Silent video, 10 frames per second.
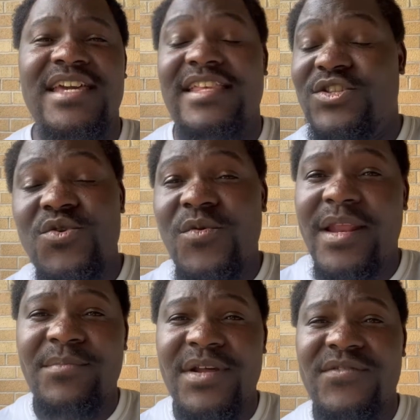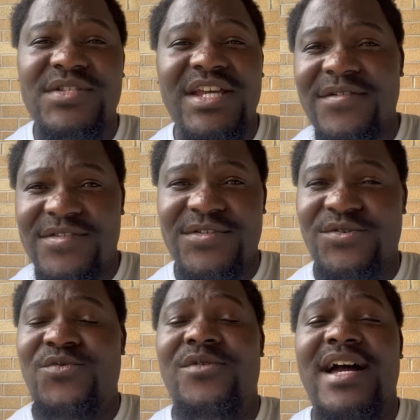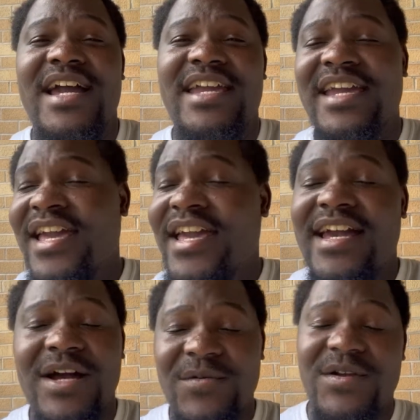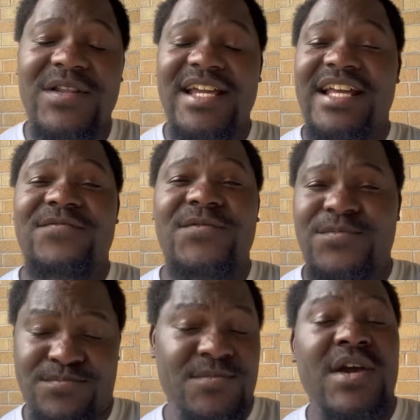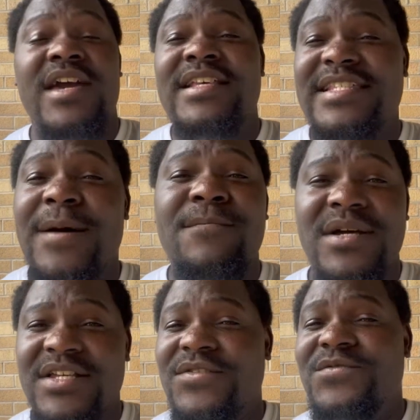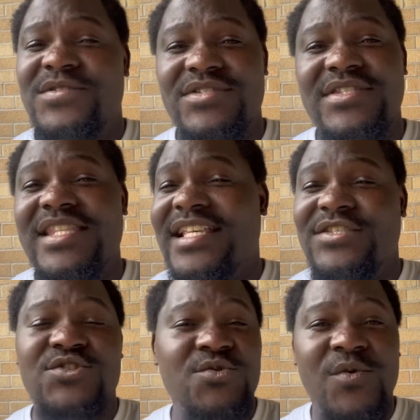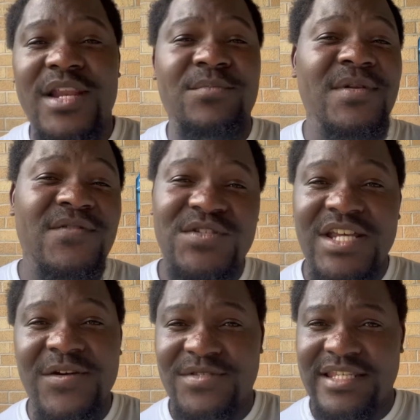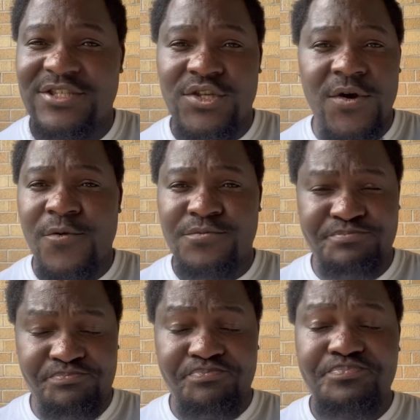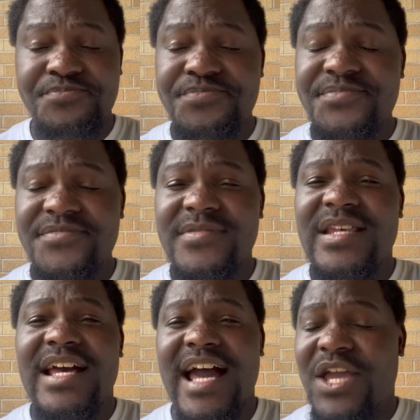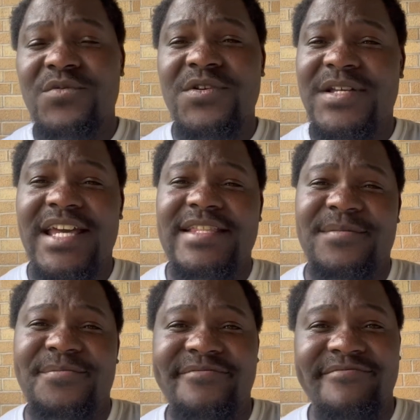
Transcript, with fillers: They don't want to play for Chelsea. So why are we going to get somebody who does not want to play for Chelsea? So I wouldn't get them.